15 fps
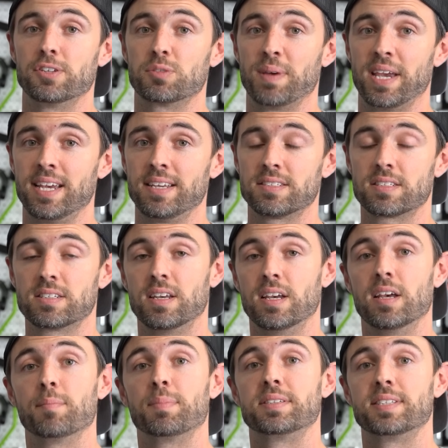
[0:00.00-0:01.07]
you space,
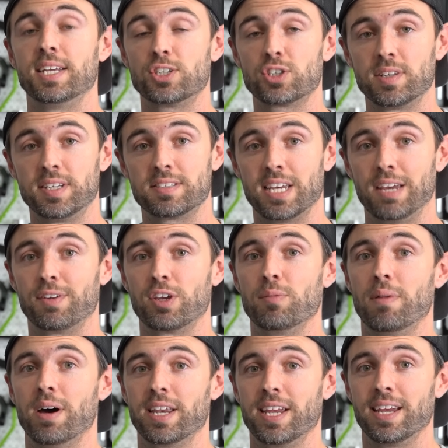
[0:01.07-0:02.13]
potentially saving you
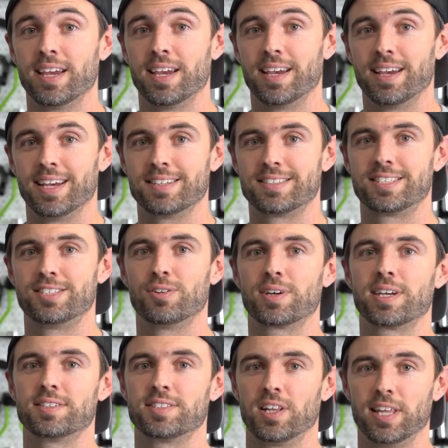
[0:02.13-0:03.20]
money, and still
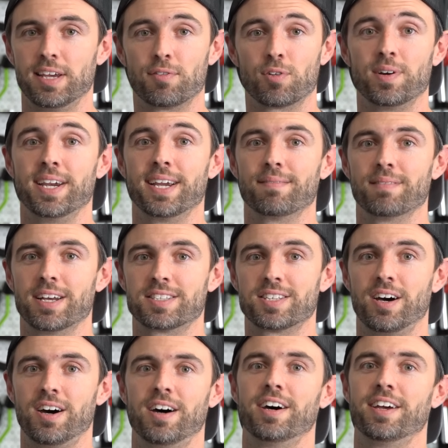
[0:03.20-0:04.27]
delivering a
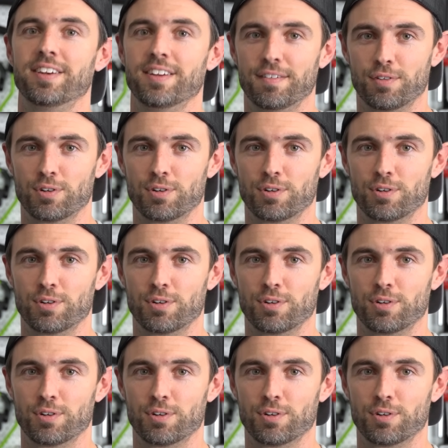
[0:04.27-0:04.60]
ton of